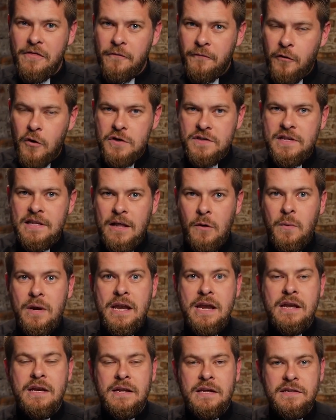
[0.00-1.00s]
the first thing that we
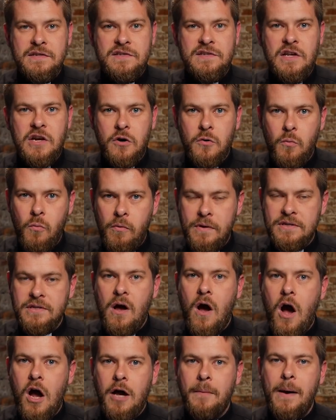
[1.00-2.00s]
need to consider when we
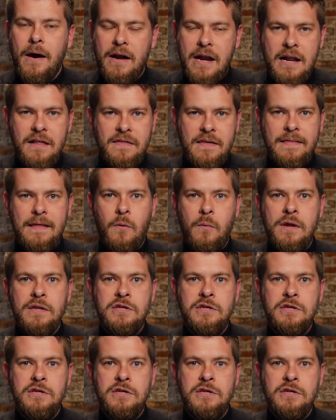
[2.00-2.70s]
talk about anything that we